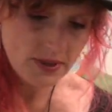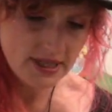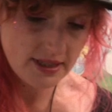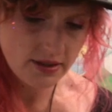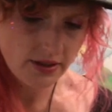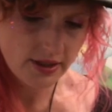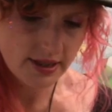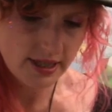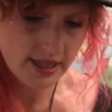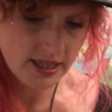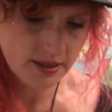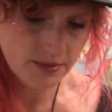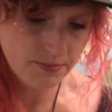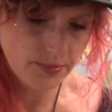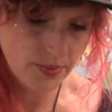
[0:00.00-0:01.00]
inside
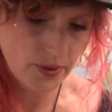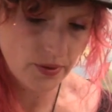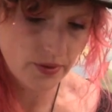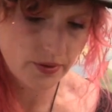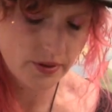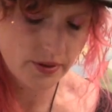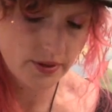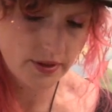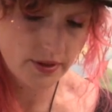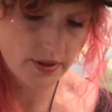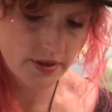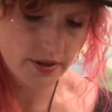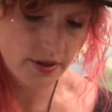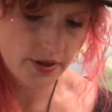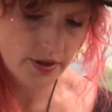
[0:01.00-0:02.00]
this box,
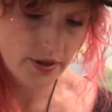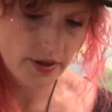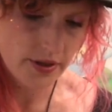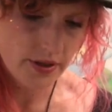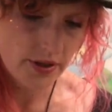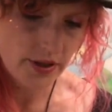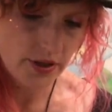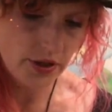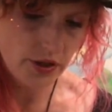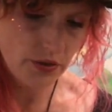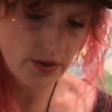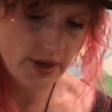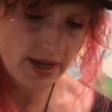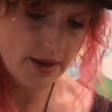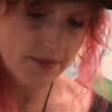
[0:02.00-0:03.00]
you
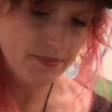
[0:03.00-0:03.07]
get